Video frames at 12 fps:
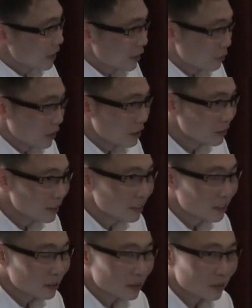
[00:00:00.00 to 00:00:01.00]
they are
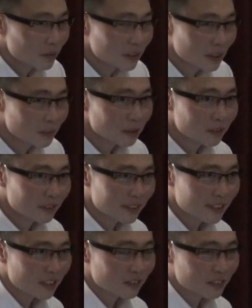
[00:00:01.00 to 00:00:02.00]
relevant. So if you come up with
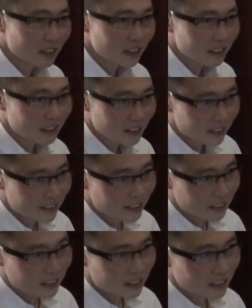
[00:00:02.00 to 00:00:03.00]
a set of
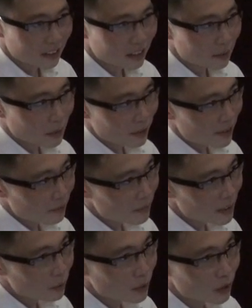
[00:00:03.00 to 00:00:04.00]
guidelines about
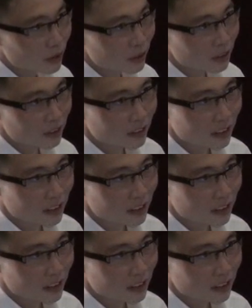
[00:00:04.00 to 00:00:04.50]
something which